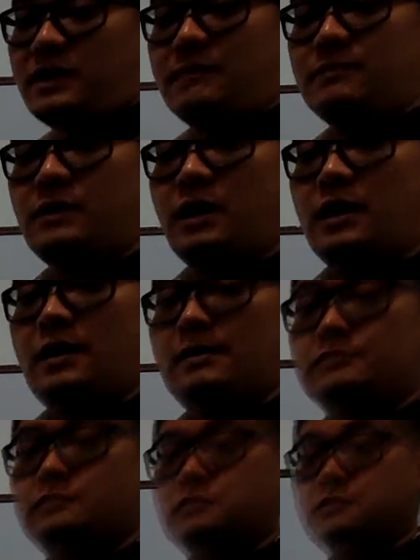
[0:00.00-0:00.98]
of
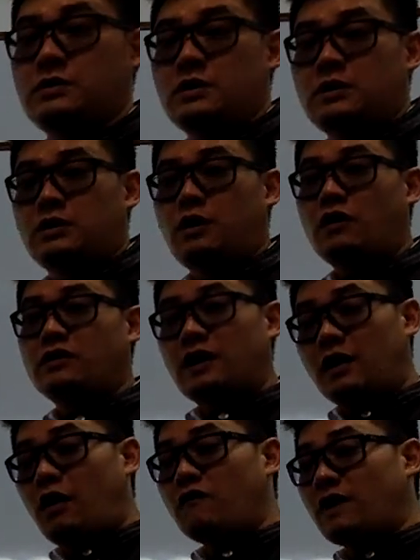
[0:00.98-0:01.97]

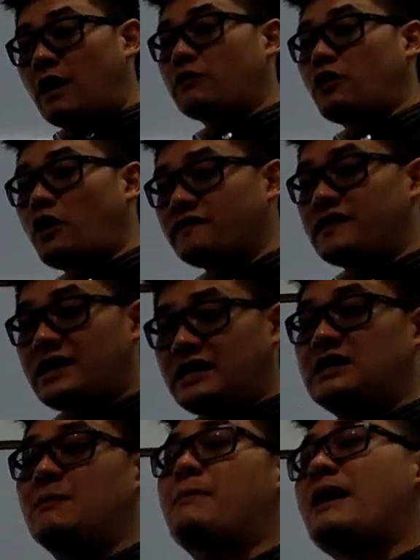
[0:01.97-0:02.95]
our content
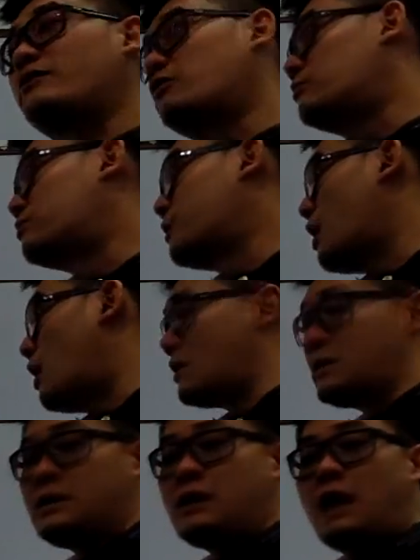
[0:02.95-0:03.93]
in the
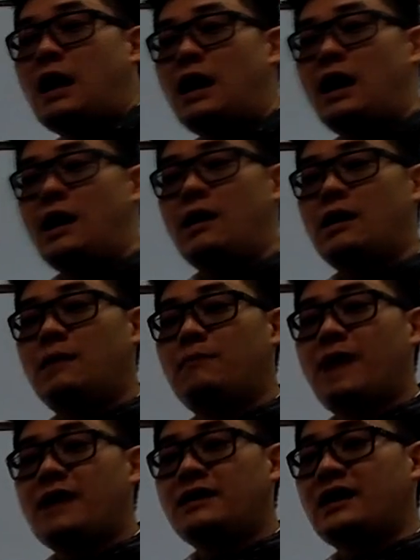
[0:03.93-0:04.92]
microblog. A
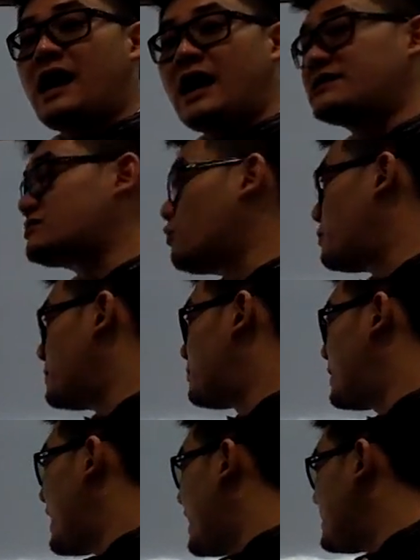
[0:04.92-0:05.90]
banner ads will be
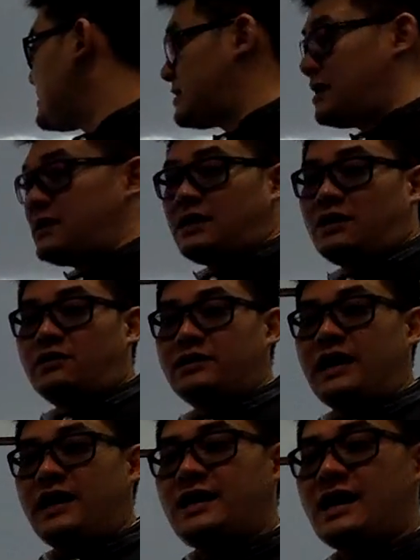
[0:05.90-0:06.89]
placed,
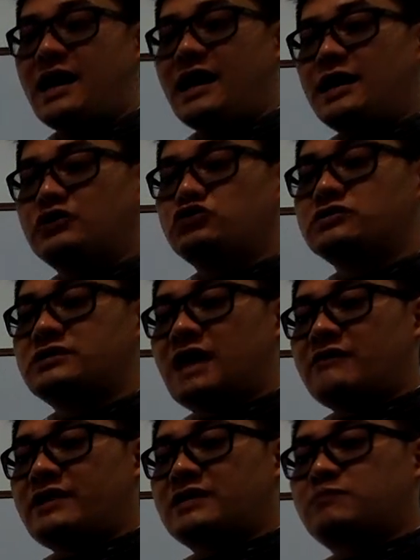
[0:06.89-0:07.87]
okay, to
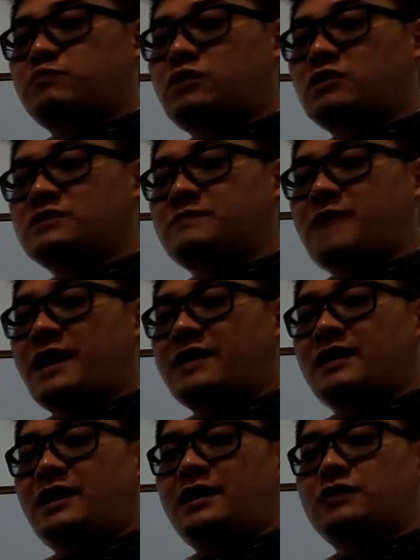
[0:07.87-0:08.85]
direct
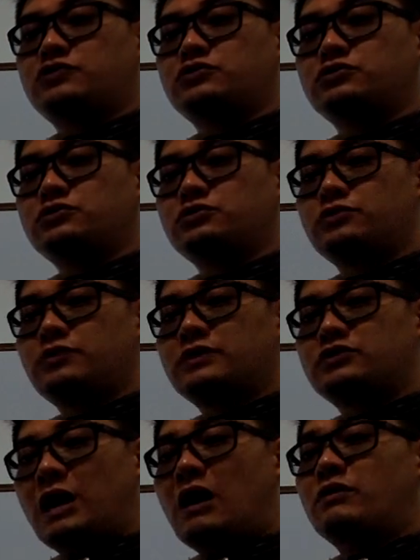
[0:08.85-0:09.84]
prospect
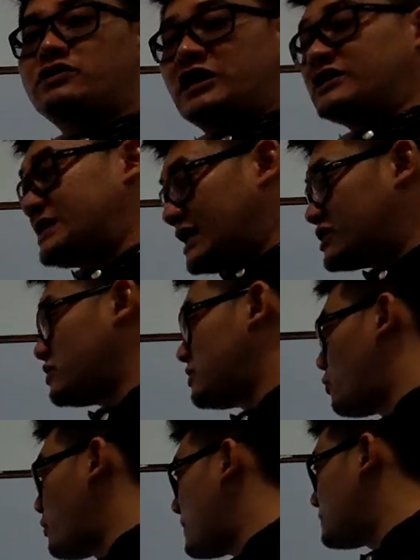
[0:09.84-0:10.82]
to our
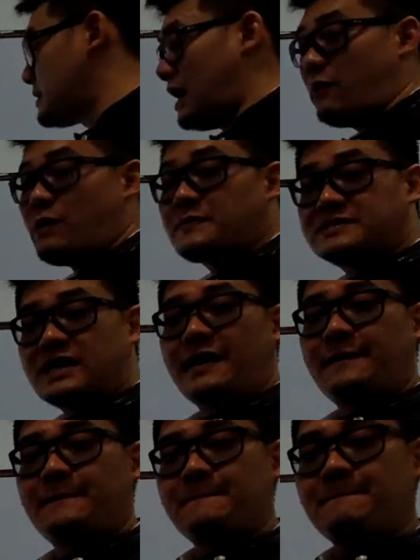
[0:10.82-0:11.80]
transactional
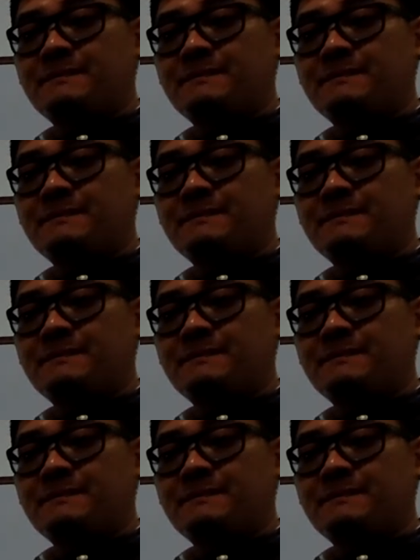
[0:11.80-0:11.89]
website.